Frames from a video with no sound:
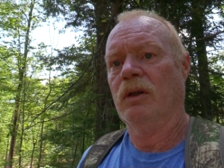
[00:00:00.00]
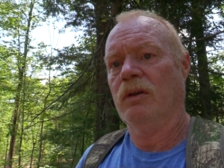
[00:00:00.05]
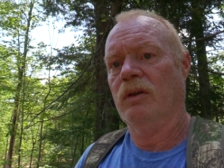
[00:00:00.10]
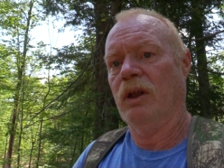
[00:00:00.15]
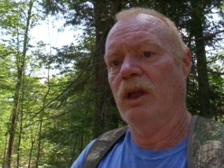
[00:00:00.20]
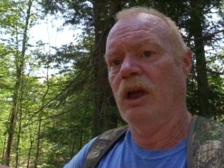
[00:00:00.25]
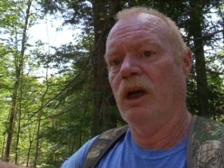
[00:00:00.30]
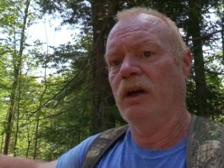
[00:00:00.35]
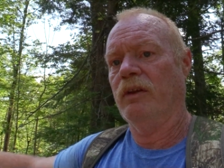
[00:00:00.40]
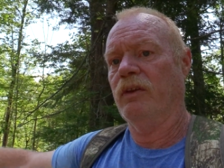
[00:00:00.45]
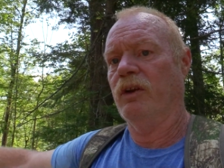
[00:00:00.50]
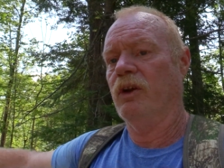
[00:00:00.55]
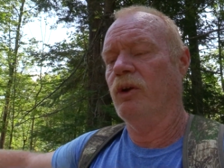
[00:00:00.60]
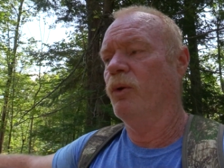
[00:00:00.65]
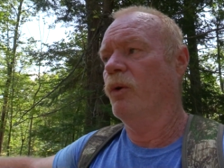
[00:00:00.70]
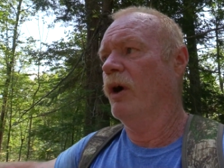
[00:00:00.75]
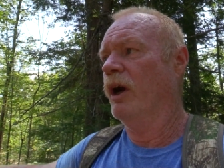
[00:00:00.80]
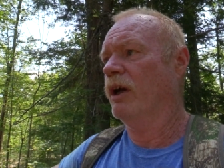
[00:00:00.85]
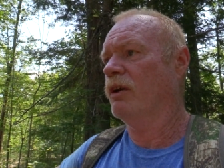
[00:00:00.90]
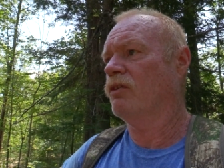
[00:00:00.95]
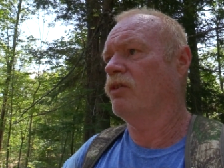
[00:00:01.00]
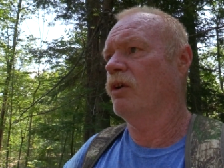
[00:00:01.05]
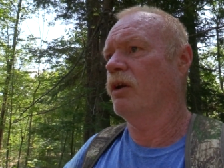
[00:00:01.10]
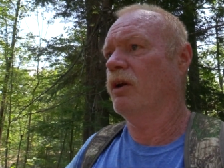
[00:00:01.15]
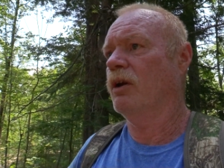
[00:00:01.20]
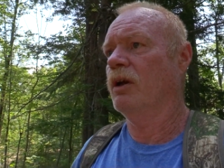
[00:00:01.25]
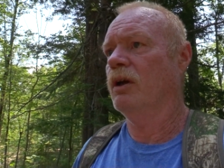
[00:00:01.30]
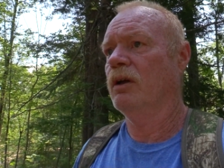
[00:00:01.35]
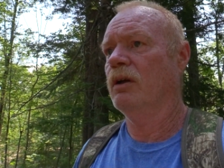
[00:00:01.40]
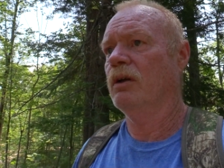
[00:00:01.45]
the other
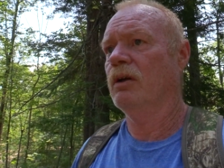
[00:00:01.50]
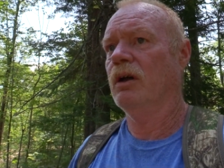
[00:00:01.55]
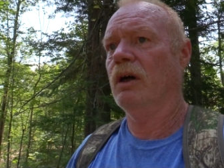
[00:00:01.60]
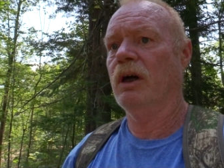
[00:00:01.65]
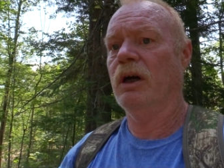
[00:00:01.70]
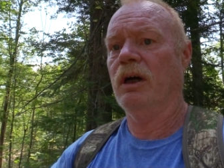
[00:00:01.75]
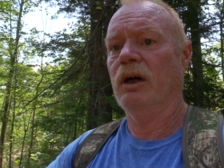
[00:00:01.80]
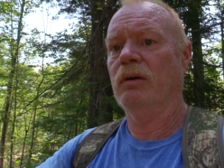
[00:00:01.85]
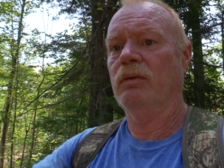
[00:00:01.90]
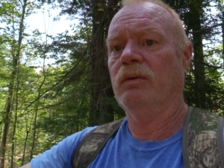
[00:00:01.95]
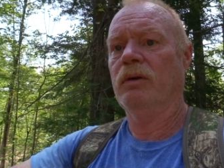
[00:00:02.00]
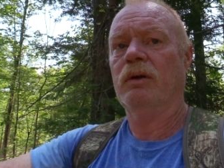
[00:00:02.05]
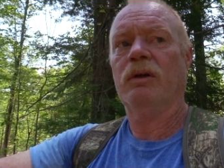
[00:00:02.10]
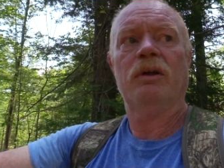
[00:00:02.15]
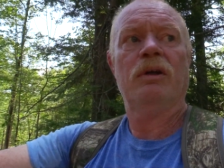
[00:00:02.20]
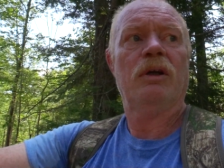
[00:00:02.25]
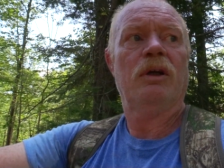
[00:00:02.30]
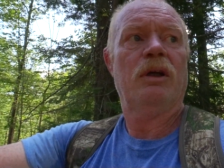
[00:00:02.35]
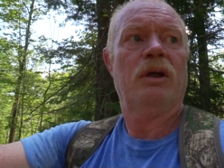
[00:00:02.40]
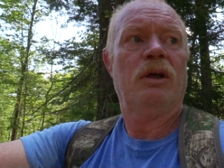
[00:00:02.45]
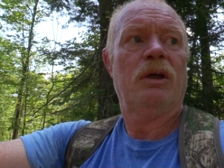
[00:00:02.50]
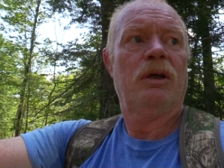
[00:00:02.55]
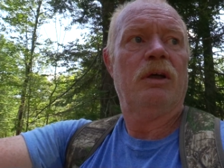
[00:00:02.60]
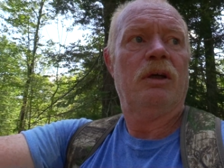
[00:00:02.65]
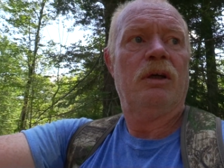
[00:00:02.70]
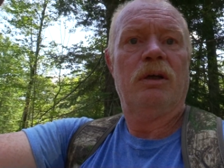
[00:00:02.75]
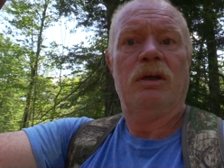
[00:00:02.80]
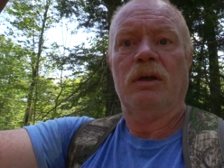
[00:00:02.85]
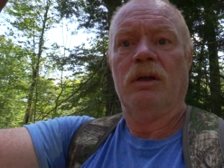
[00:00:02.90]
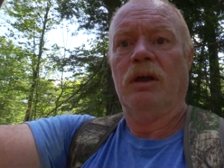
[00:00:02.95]
direction,
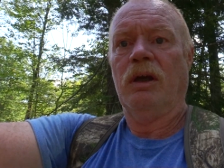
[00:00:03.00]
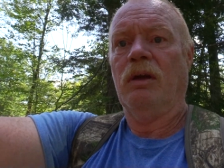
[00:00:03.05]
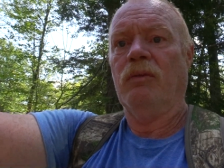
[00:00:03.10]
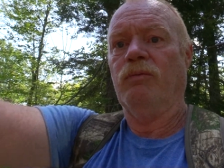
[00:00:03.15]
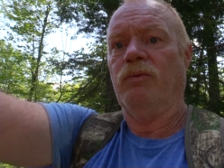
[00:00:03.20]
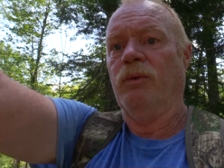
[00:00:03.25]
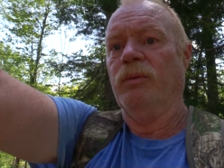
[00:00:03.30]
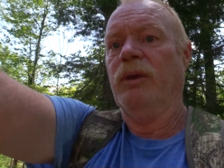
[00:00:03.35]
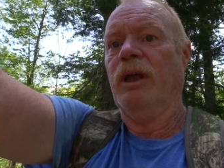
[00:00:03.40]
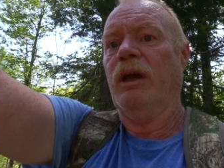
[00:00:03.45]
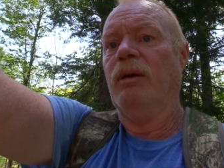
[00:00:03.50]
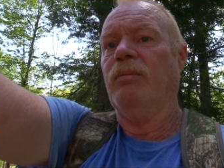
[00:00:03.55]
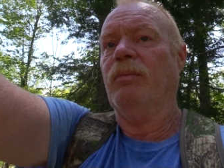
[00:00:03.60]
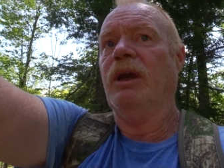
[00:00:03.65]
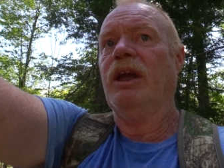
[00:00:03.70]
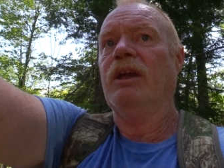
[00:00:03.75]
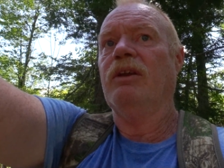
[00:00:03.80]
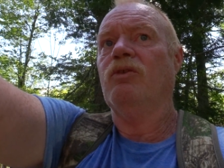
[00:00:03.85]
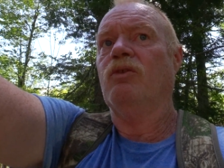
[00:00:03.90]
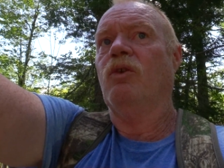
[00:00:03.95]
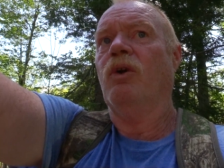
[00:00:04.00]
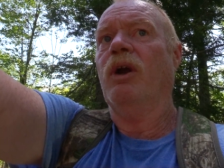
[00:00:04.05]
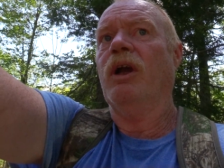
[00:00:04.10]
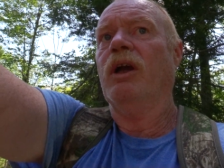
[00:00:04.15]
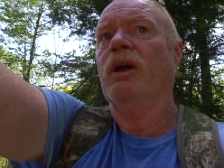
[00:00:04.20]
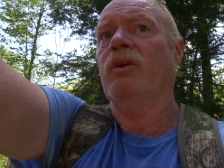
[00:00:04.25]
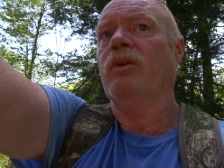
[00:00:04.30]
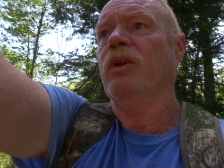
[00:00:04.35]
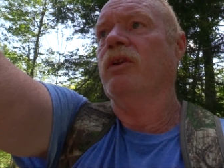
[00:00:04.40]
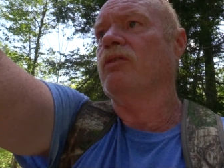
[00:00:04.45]
and from that main
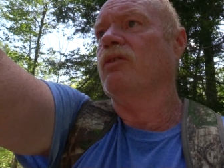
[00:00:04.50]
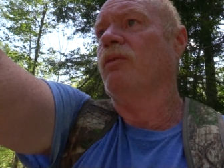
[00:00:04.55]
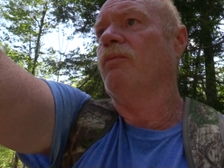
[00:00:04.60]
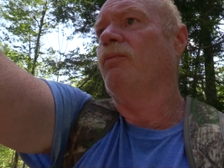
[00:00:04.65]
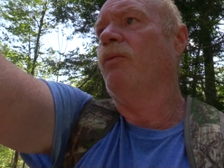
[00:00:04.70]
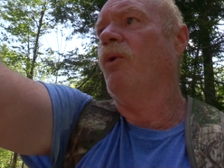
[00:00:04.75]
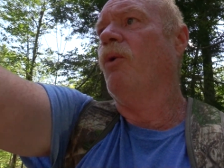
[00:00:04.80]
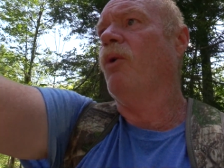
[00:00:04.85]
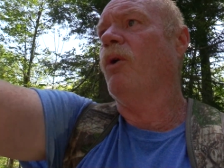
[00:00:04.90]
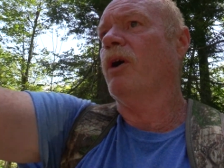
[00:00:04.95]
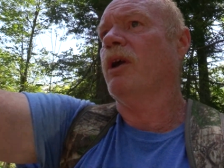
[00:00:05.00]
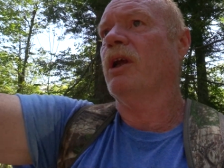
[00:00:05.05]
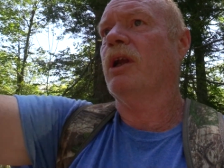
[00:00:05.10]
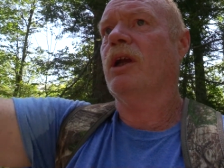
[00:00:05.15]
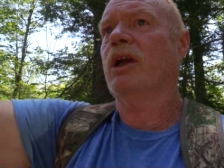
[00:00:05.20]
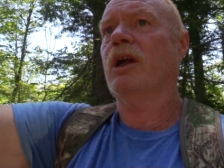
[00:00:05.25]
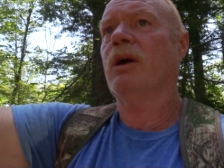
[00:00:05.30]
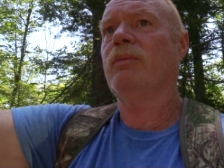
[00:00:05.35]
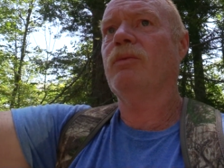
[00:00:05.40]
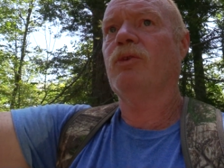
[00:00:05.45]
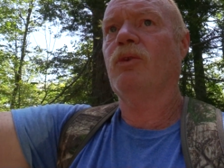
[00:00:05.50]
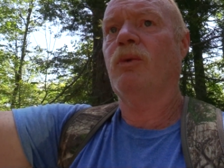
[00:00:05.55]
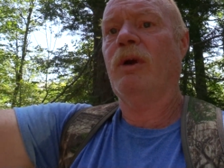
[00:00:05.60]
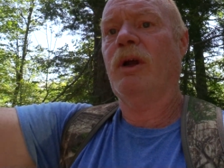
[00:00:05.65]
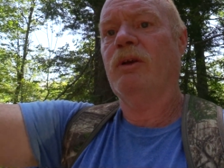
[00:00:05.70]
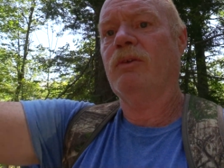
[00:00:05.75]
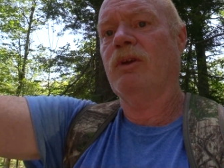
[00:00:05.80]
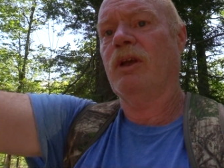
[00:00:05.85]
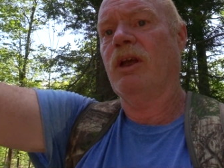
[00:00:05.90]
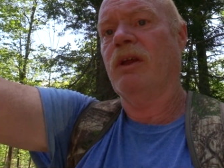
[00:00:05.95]
trail there's a fork, and it comes
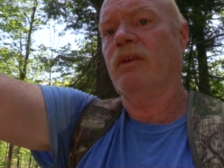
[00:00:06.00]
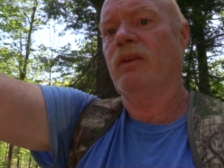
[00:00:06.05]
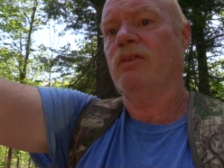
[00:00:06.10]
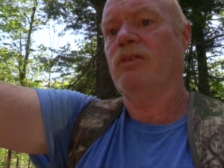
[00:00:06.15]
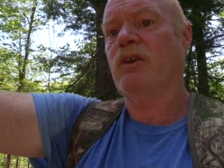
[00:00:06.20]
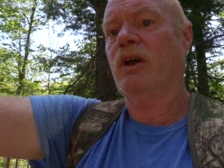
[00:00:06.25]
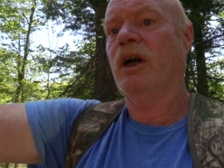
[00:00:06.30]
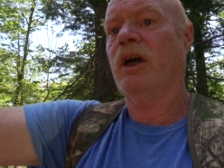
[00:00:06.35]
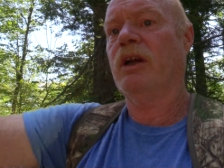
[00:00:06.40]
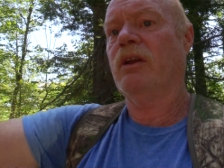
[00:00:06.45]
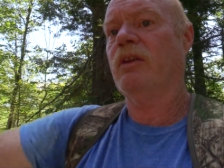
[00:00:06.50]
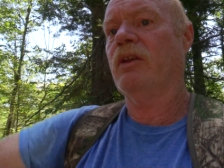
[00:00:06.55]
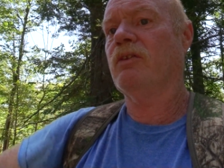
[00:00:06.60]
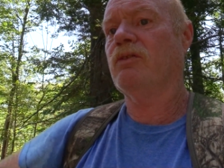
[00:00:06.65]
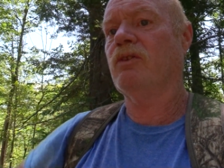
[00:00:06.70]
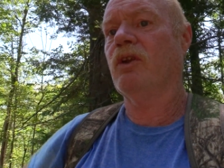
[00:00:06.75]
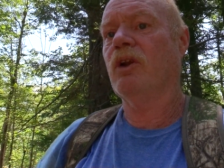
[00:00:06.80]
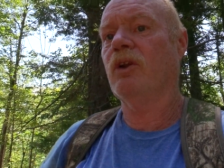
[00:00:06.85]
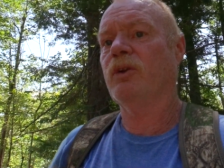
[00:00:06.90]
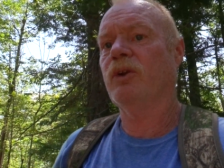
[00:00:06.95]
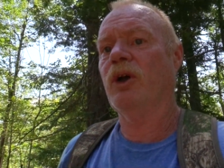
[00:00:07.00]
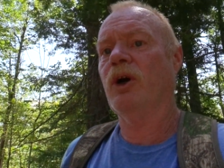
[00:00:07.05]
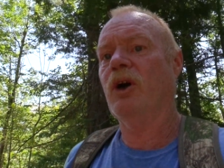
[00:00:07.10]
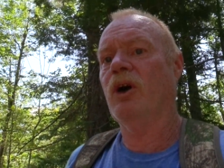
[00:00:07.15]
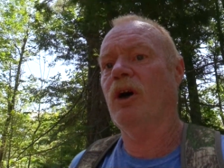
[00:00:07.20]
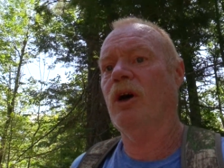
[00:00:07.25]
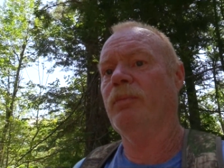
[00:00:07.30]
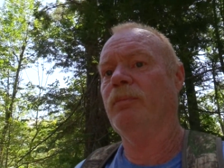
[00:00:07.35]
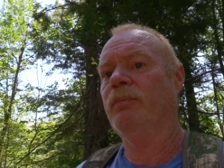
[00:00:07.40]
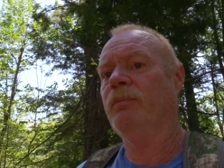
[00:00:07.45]
around the other side of this little
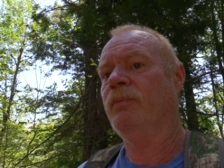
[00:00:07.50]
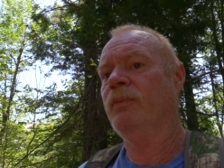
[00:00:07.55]
knob,